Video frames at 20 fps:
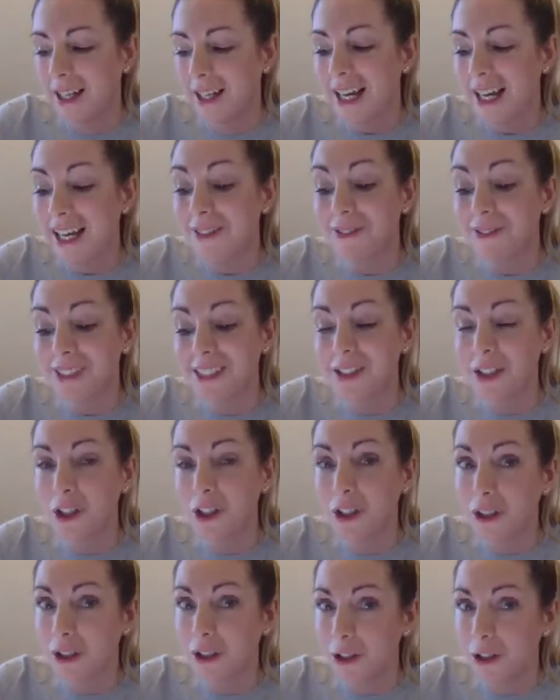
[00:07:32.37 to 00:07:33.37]
If it is a
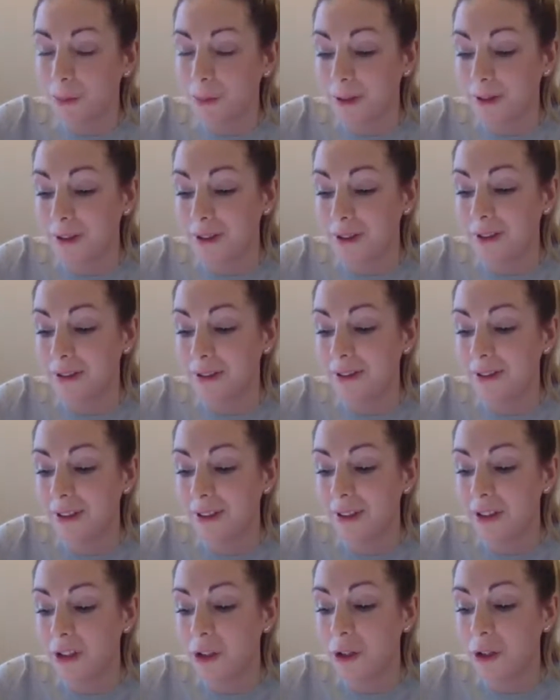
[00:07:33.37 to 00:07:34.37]
good puzzle,
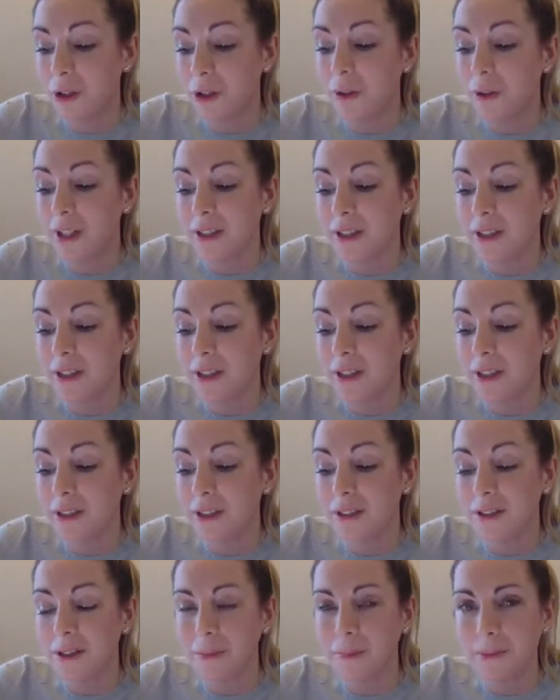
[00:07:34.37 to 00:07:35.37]
you can
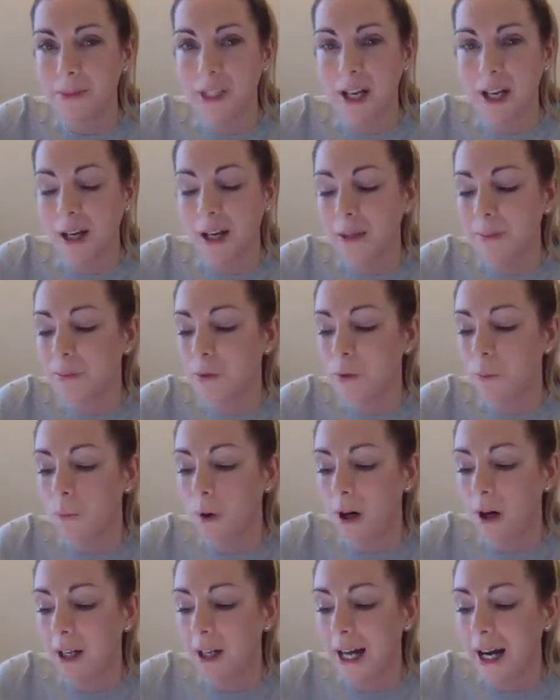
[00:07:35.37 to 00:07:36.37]
sometimes
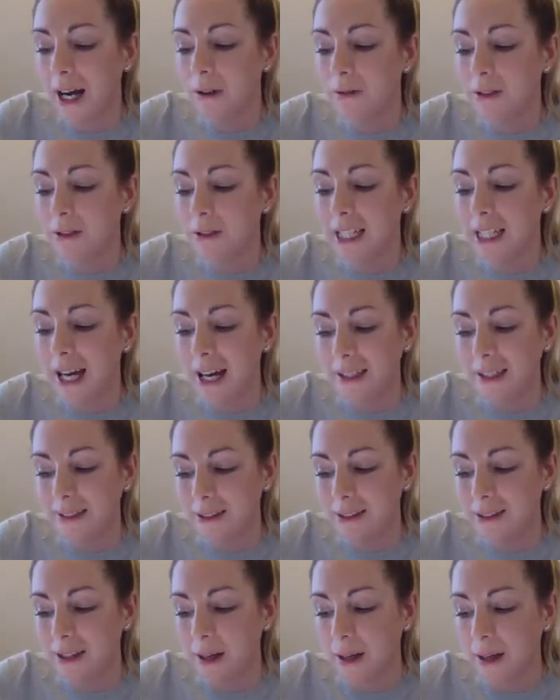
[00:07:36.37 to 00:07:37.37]
work out the
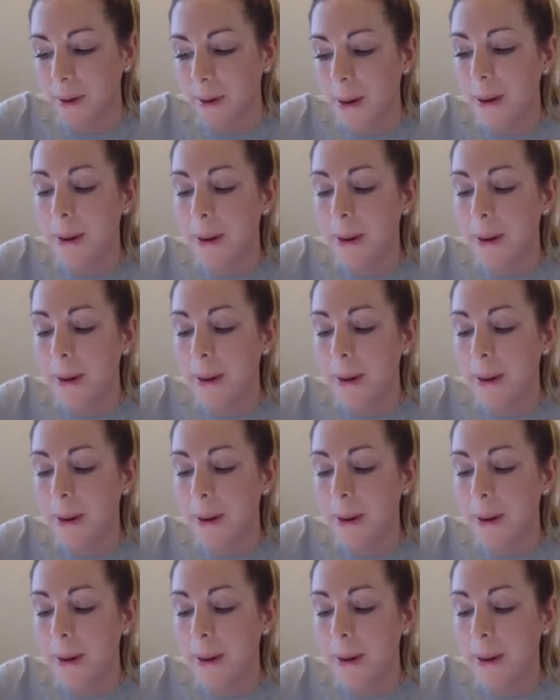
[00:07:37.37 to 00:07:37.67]
answer